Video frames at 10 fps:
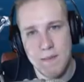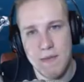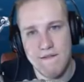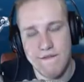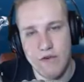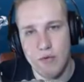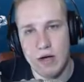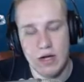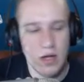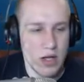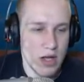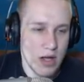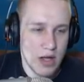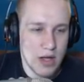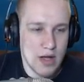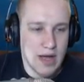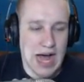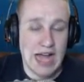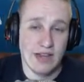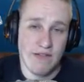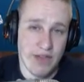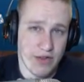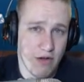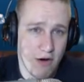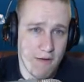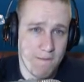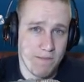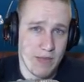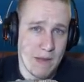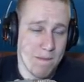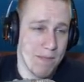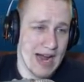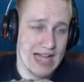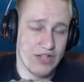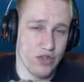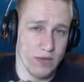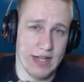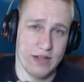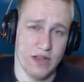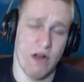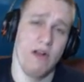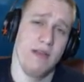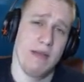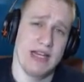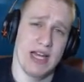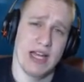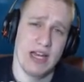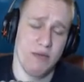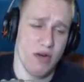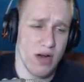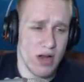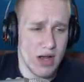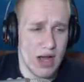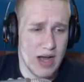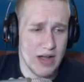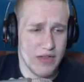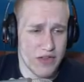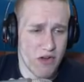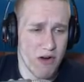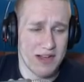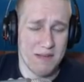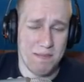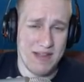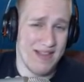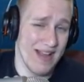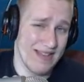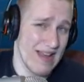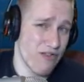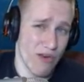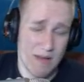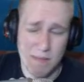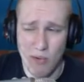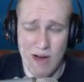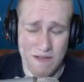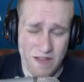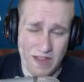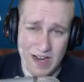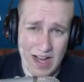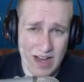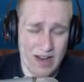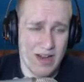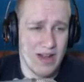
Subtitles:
Mafuba. I love this card, but I don't like this card in the main deck anymore. This card can beat a dead draw more often than not.